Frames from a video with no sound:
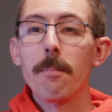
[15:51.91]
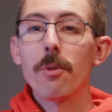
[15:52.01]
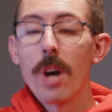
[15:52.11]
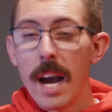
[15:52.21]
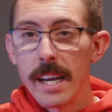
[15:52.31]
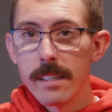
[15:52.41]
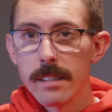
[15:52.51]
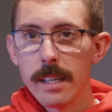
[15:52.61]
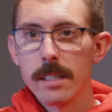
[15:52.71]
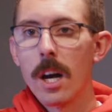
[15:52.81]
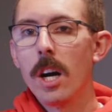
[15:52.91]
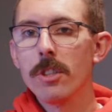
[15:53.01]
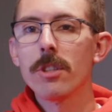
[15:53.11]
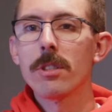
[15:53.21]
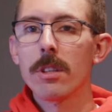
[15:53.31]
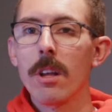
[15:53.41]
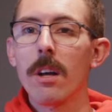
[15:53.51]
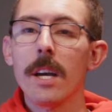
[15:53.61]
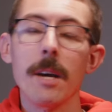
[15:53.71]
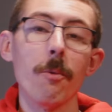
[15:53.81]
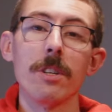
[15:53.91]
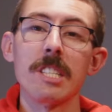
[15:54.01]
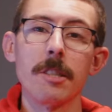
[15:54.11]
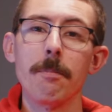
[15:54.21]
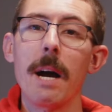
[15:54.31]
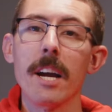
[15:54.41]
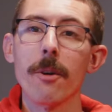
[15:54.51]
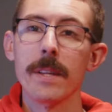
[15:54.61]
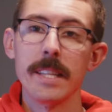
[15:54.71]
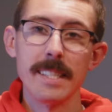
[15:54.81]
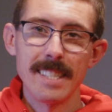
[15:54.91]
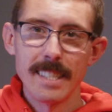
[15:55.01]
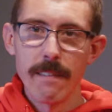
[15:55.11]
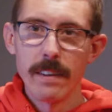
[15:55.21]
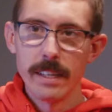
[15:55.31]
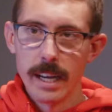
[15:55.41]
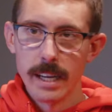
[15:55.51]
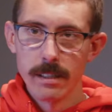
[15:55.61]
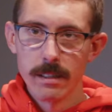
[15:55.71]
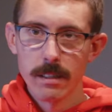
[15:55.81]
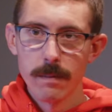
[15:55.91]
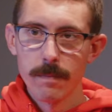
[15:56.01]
price is 100 Solana and will expire within 7 days.